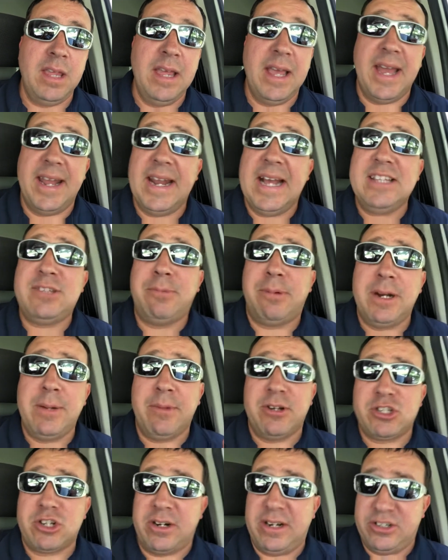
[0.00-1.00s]
And that's pretty
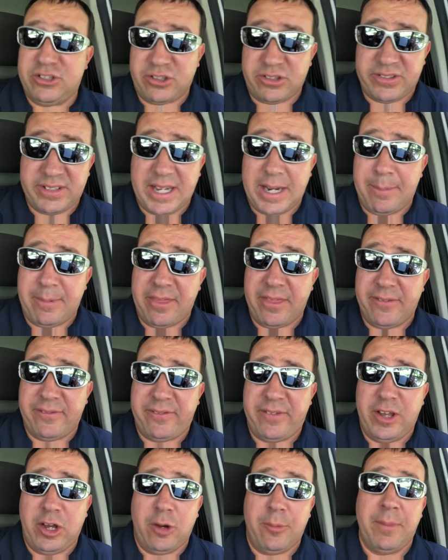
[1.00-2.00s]
much our initial setup of the
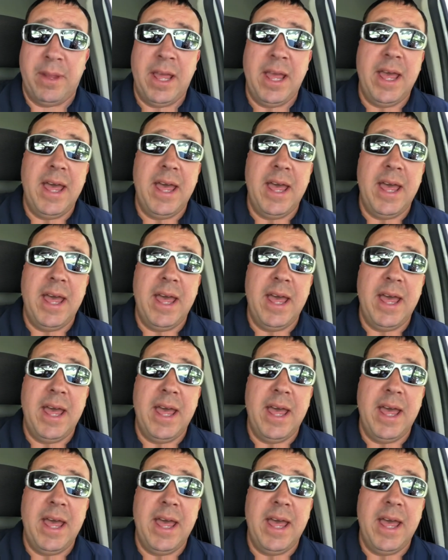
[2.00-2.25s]
film.